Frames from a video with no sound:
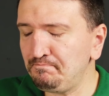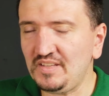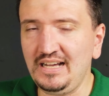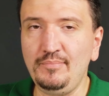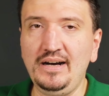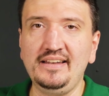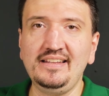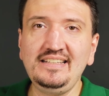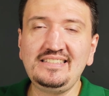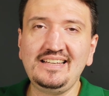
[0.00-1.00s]
Come on,
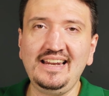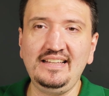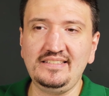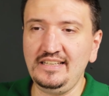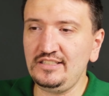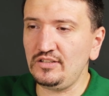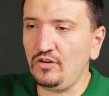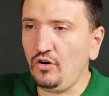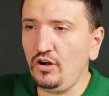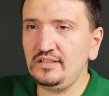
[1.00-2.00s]
it's crazy. It's
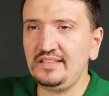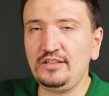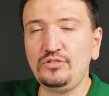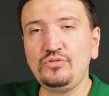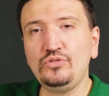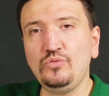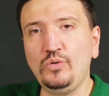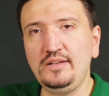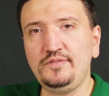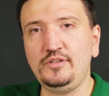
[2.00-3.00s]
all that you could
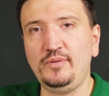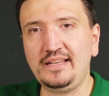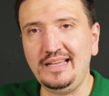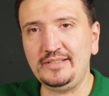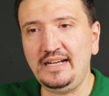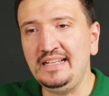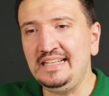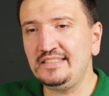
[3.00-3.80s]
want from a camera.